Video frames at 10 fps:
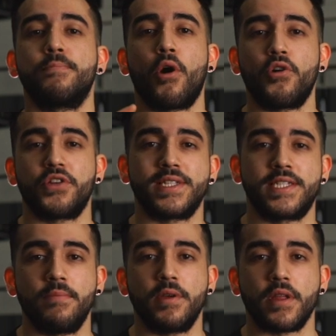potent
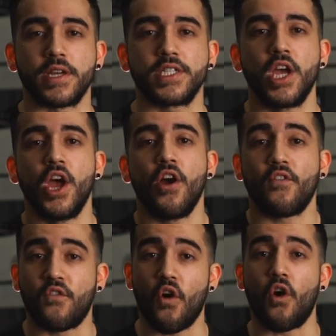stimulus
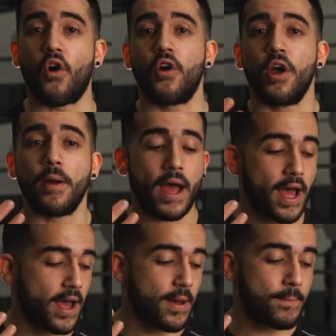for
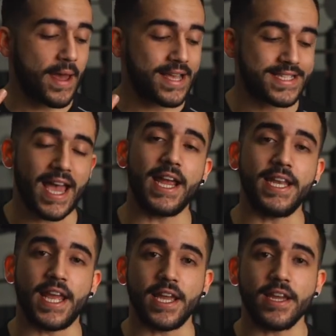uh,
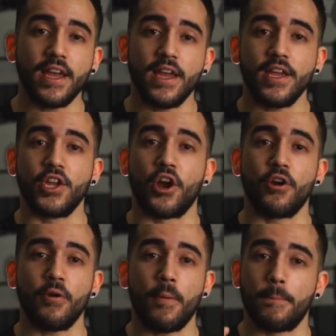maintaining you
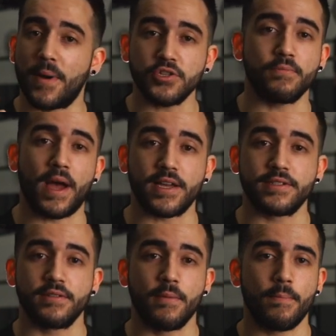know, muscle
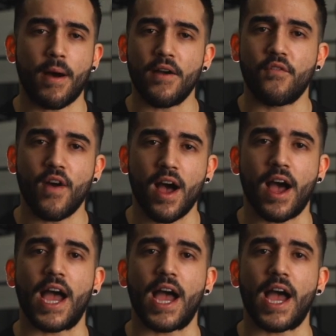mass by far.